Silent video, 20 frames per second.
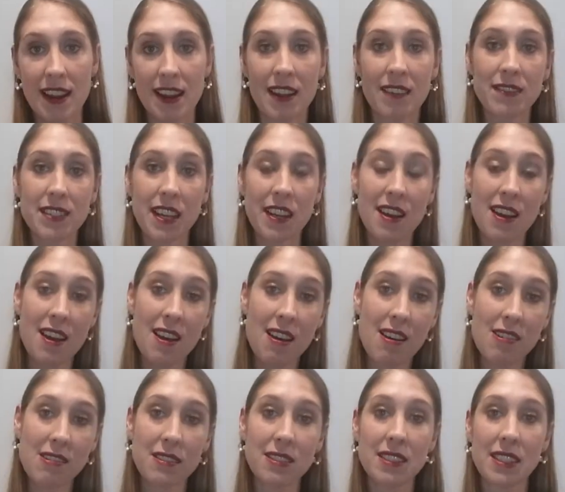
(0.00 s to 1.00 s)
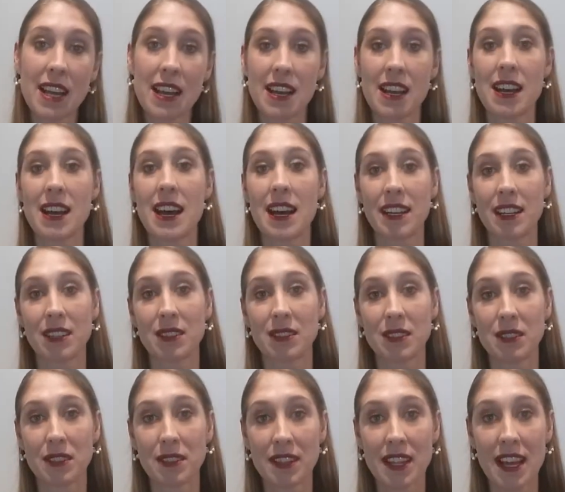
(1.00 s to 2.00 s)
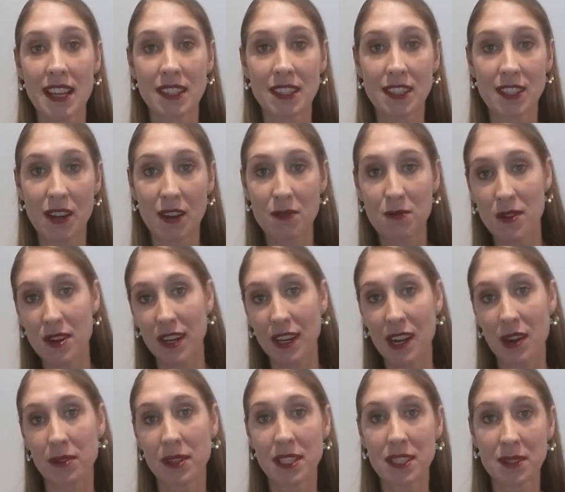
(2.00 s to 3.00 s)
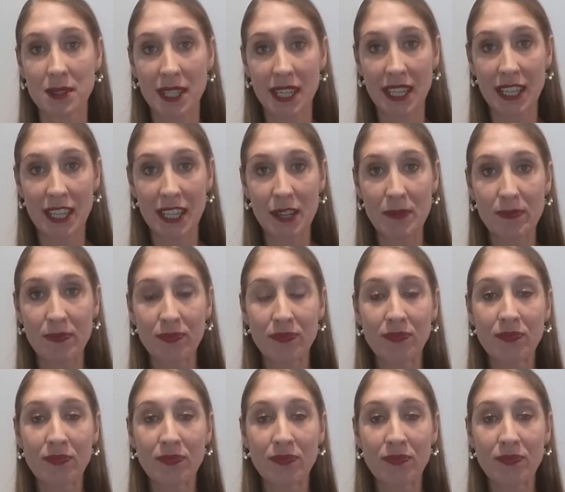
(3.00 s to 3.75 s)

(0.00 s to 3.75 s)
and I've done a whole article on that, so I won't go into it here.